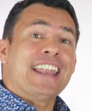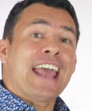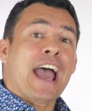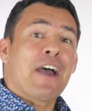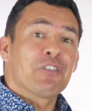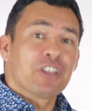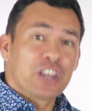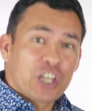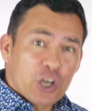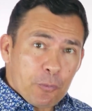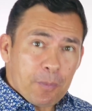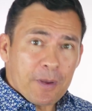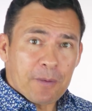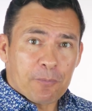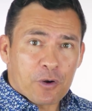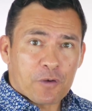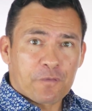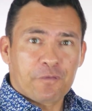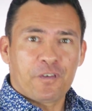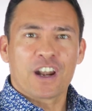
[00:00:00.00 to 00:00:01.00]
And to have a little bit
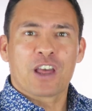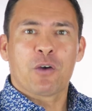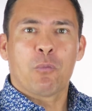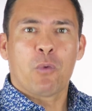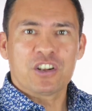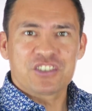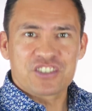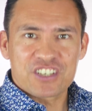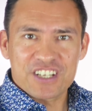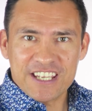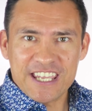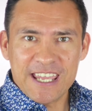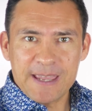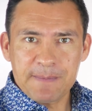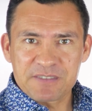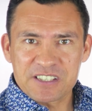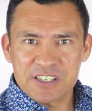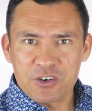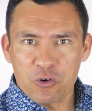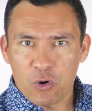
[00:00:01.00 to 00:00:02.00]
more fun, I want you to
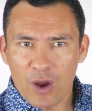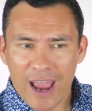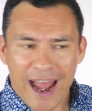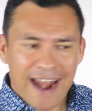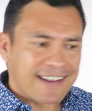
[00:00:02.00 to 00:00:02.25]
keep score.